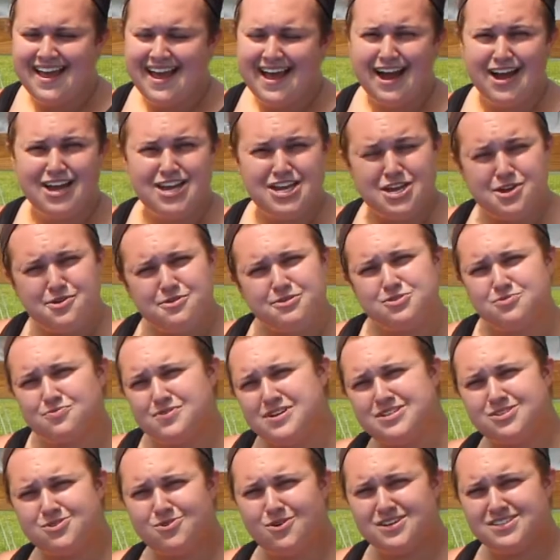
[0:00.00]
a huge
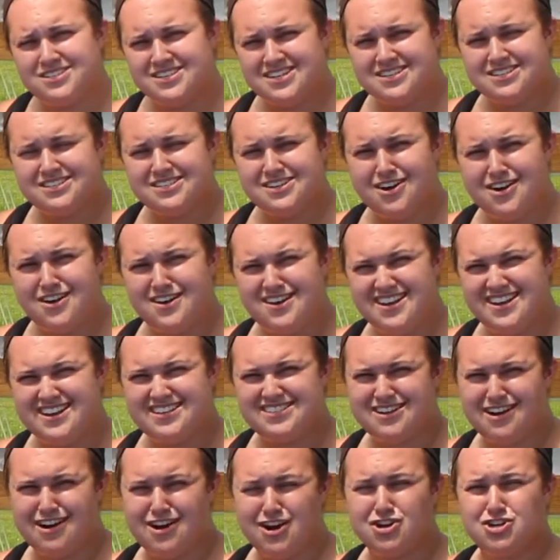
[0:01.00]
resource concern is
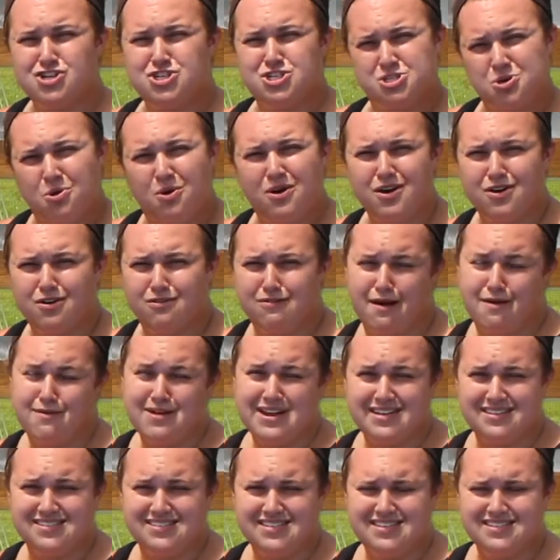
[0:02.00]
our short
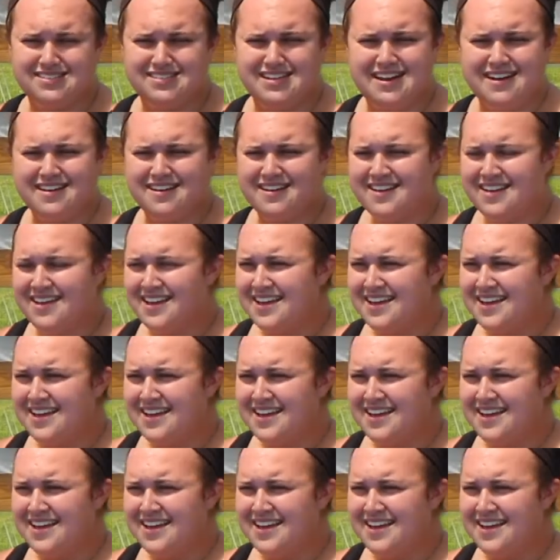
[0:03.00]
growing season.